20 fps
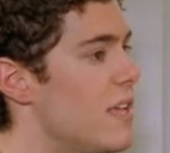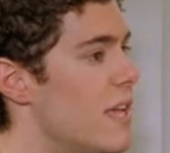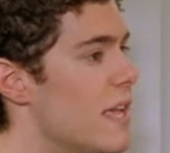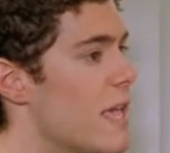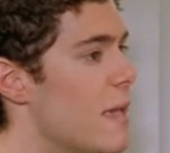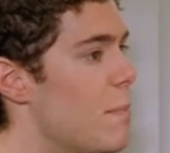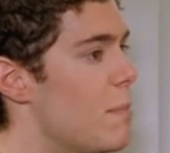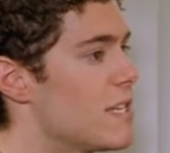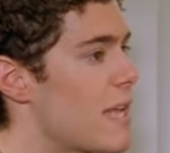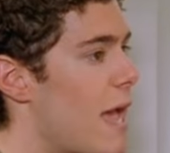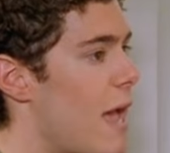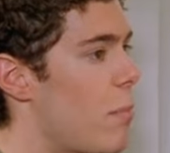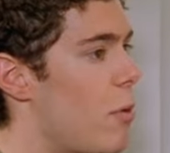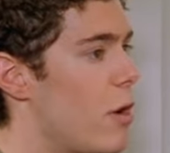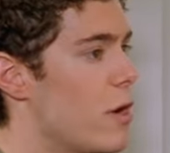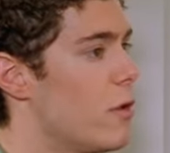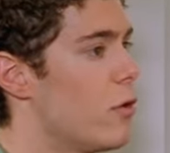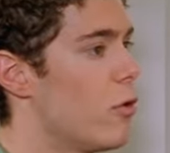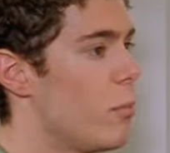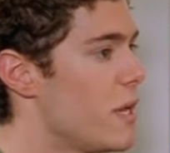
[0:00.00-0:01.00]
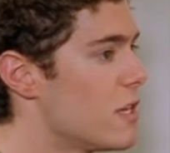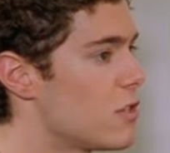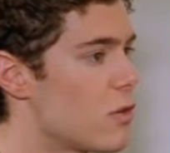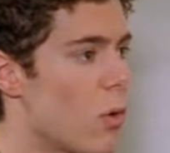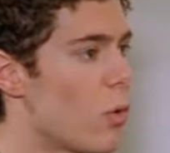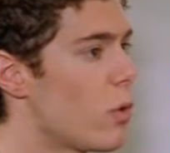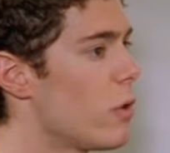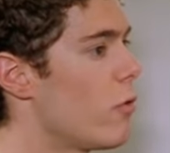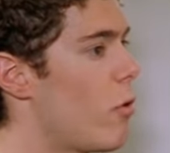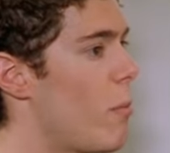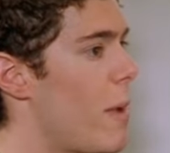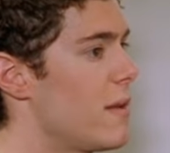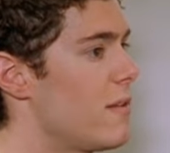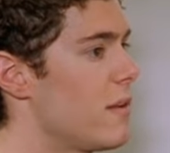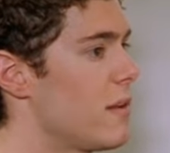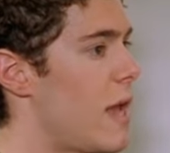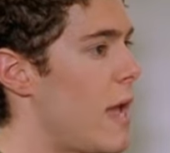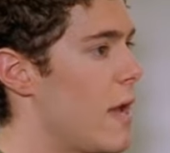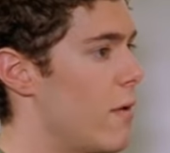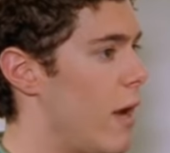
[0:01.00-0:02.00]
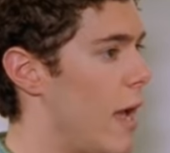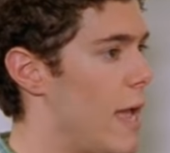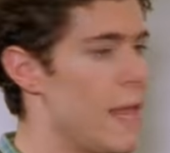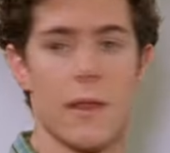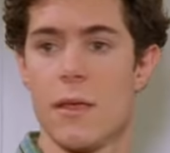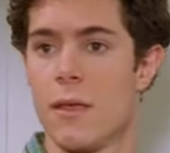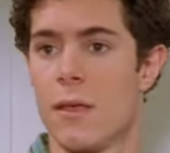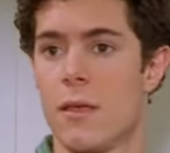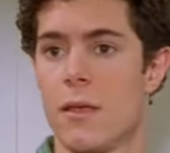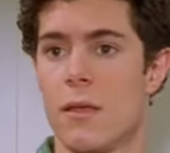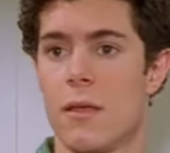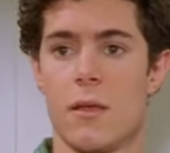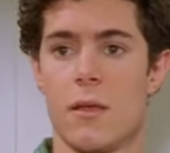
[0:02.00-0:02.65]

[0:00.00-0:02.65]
can keep a tab on you. It'll be a totally romantic night, right? Yeah.